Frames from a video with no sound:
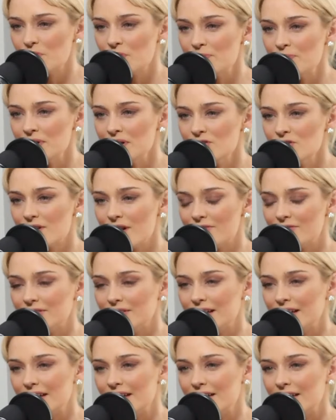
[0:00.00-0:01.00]
we've been
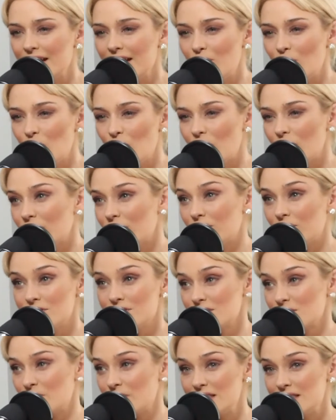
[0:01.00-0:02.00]
travelling
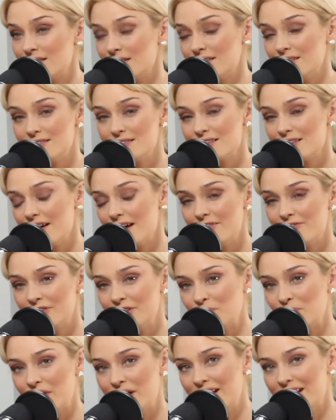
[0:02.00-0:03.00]
across Queensland, so
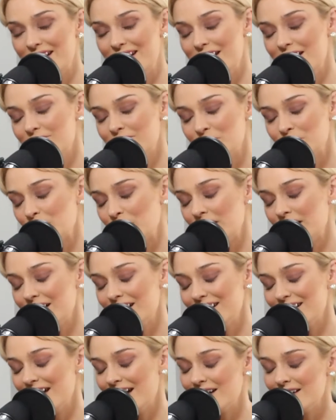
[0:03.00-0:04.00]

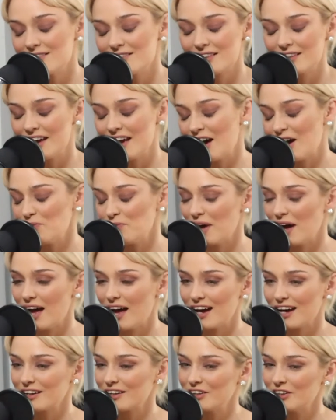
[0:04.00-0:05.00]
everywhere out into the
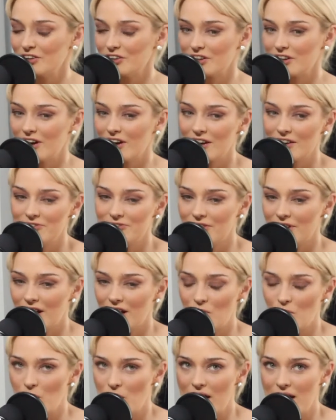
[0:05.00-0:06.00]
outback, kind of
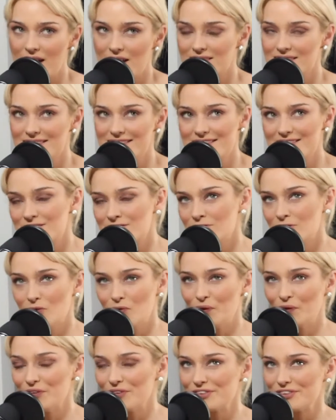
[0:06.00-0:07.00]
far west,
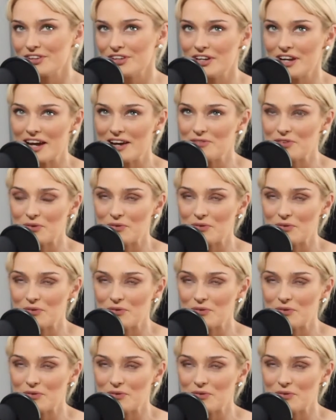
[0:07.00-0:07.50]
north, you name